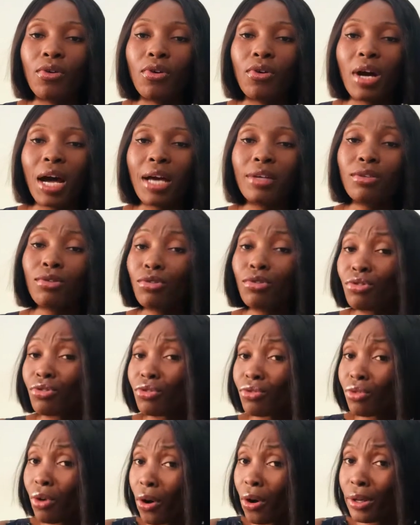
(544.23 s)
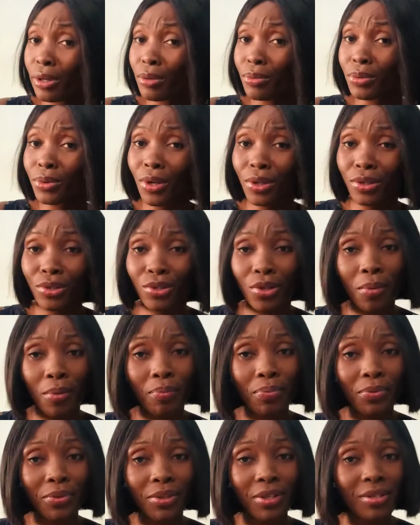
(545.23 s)
are you sure he will not
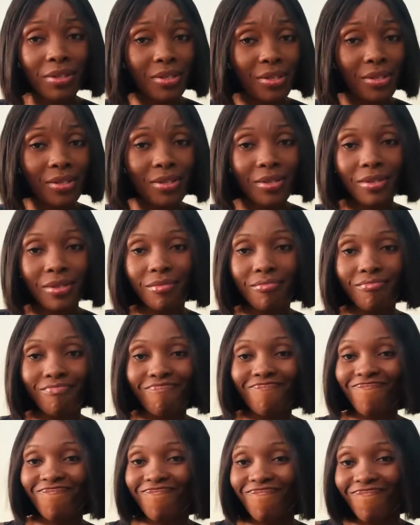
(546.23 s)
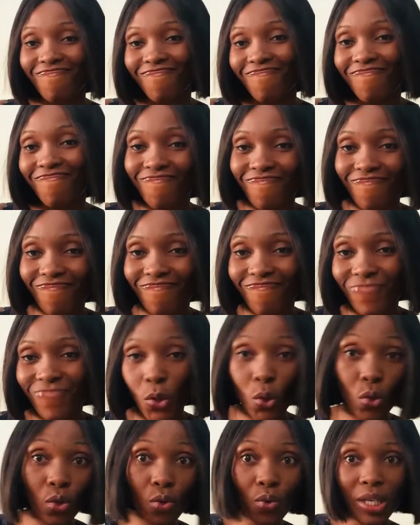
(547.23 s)
dump this
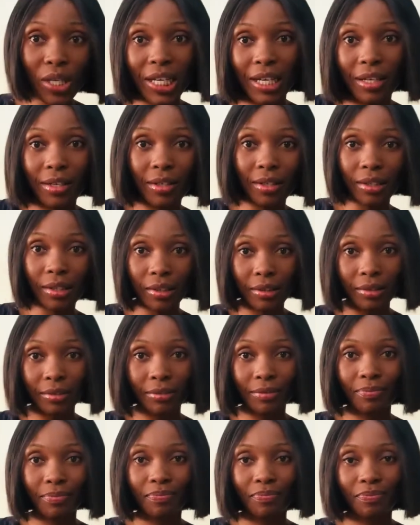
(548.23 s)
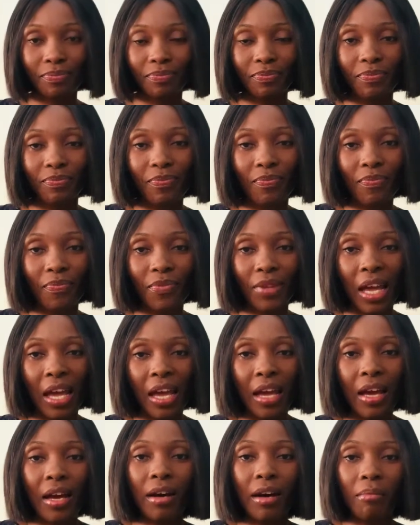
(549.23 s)
Todowede girl?
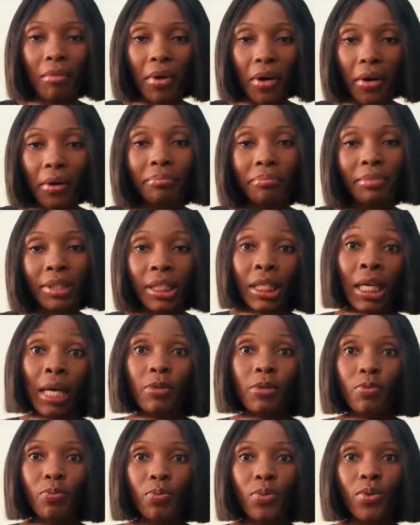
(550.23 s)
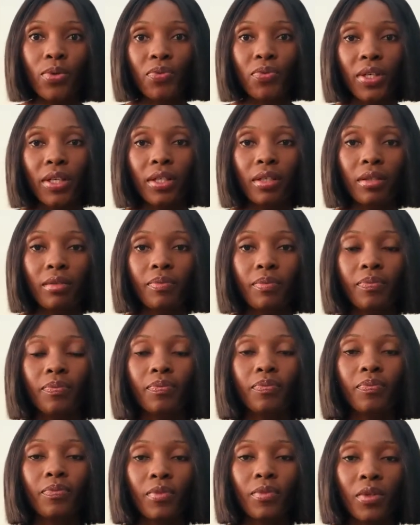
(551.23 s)
Well, he kept proving
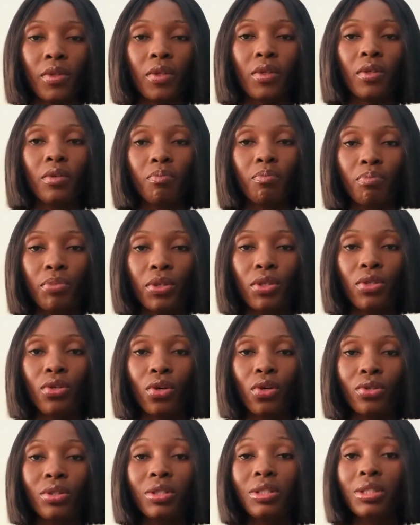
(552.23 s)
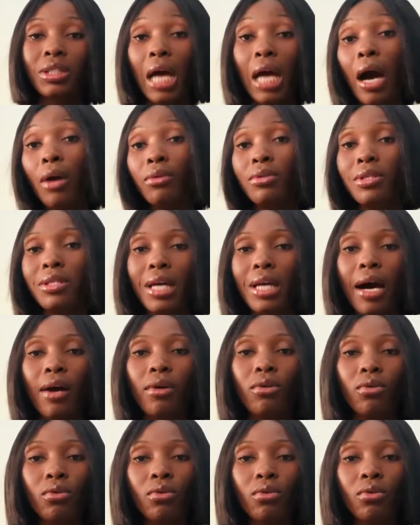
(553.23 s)
beyond doubt that,